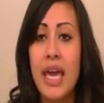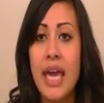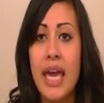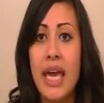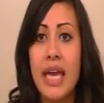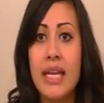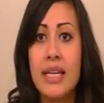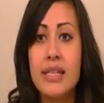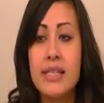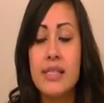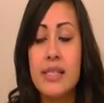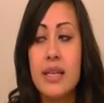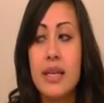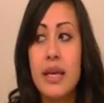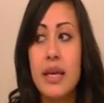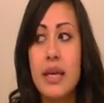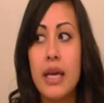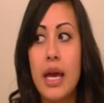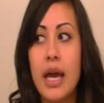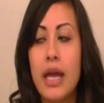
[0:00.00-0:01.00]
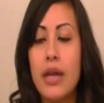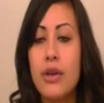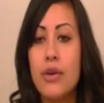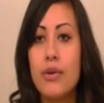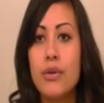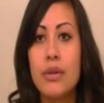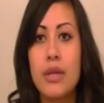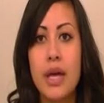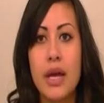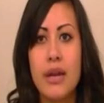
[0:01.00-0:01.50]
And I
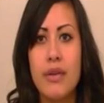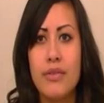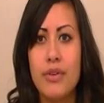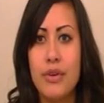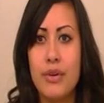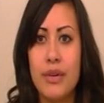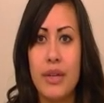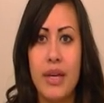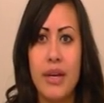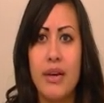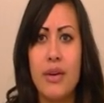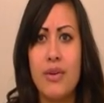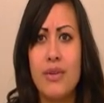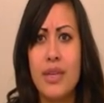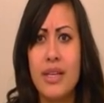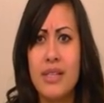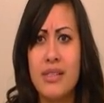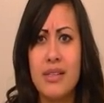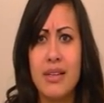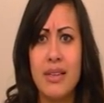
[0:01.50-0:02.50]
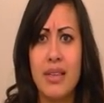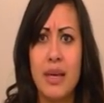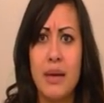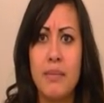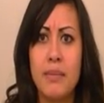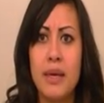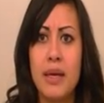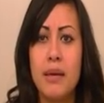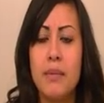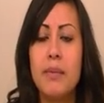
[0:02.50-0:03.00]
know a lot of you are like, oh, that's not
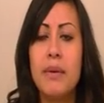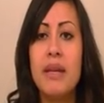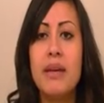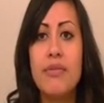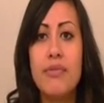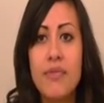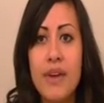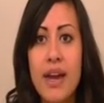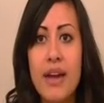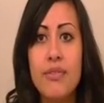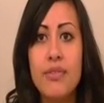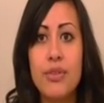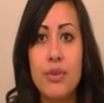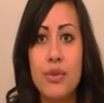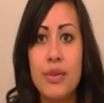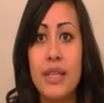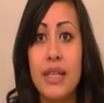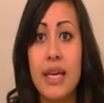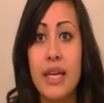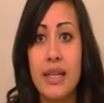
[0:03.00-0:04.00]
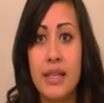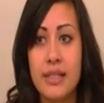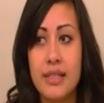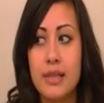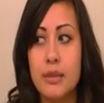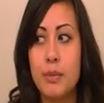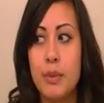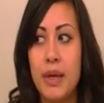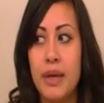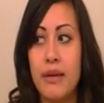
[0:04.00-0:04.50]
that big, but at 5'3", that
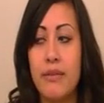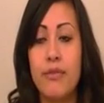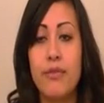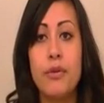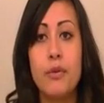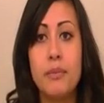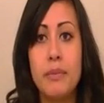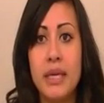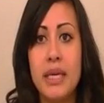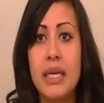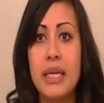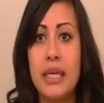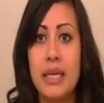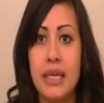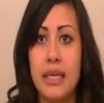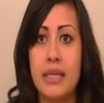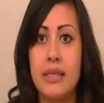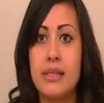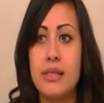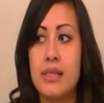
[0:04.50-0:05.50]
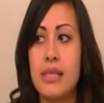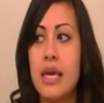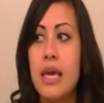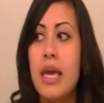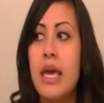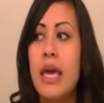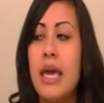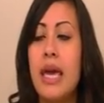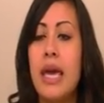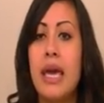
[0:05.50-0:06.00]
is big. For me, it is.
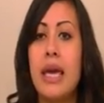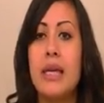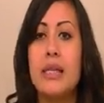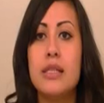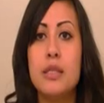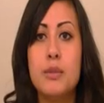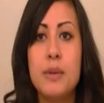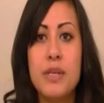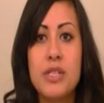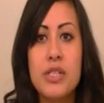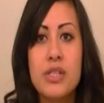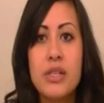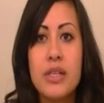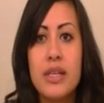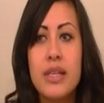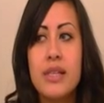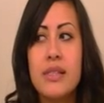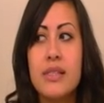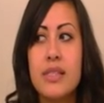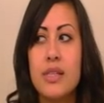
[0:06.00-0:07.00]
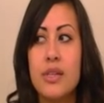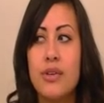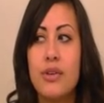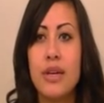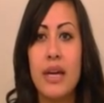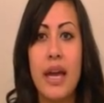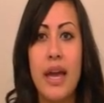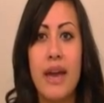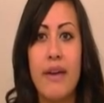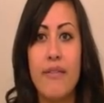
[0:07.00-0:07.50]
And especially
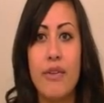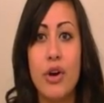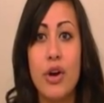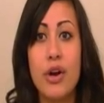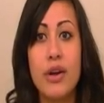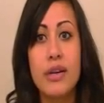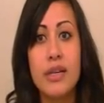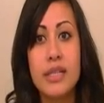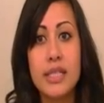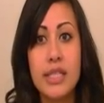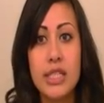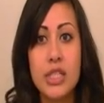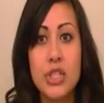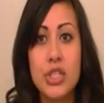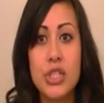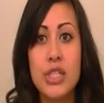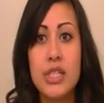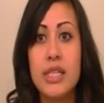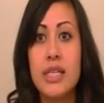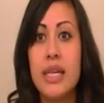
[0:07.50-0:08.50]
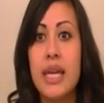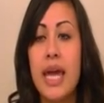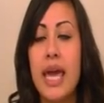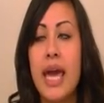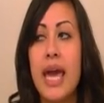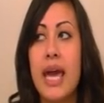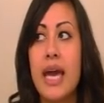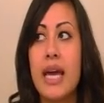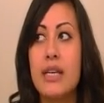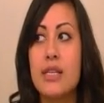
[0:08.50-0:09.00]
considering I have a heart condition
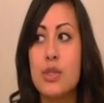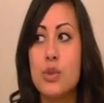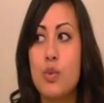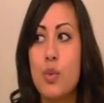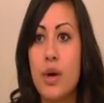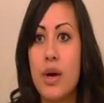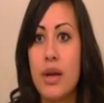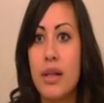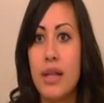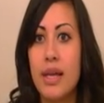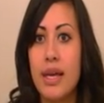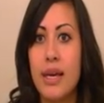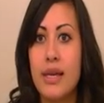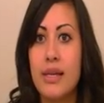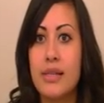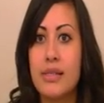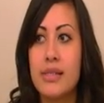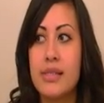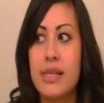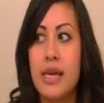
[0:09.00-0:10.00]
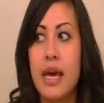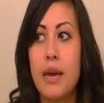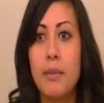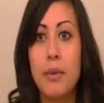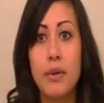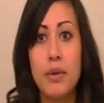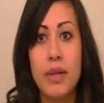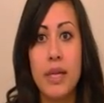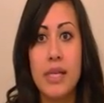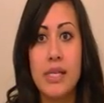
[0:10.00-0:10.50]
as well as
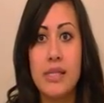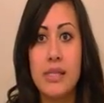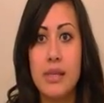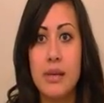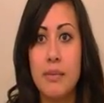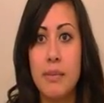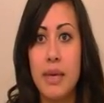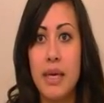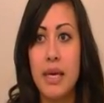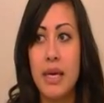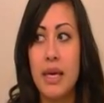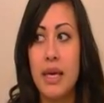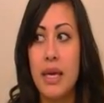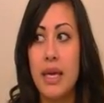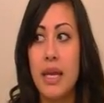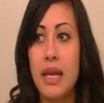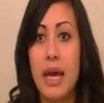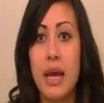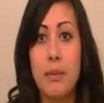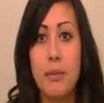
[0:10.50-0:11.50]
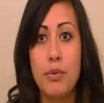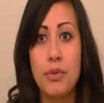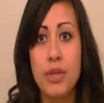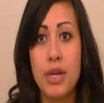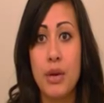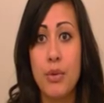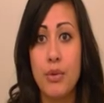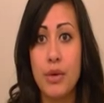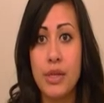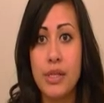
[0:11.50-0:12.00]
hypoglycemia and
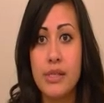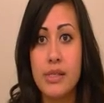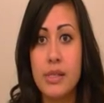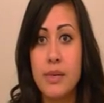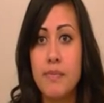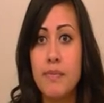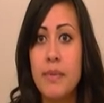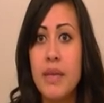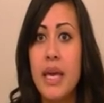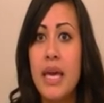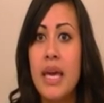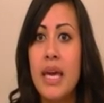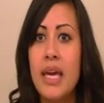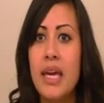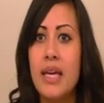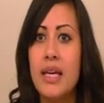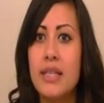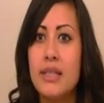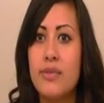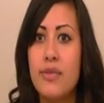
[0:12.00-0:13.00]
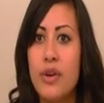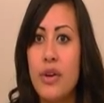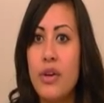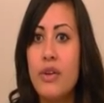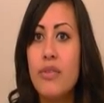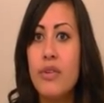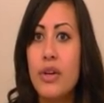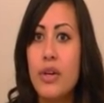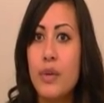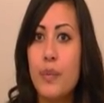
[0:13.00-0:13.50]
hypothyroidism, it's
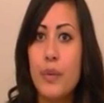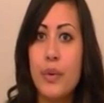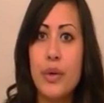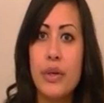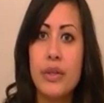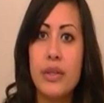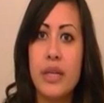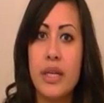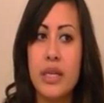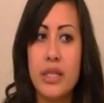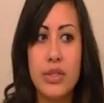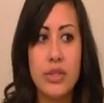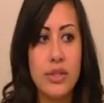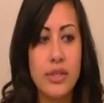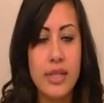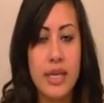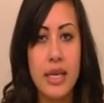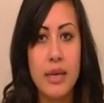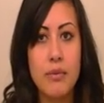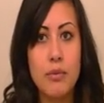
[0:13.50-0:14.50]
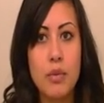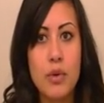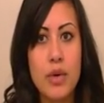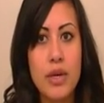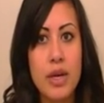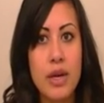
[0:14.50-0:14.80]
very, very important that I start taking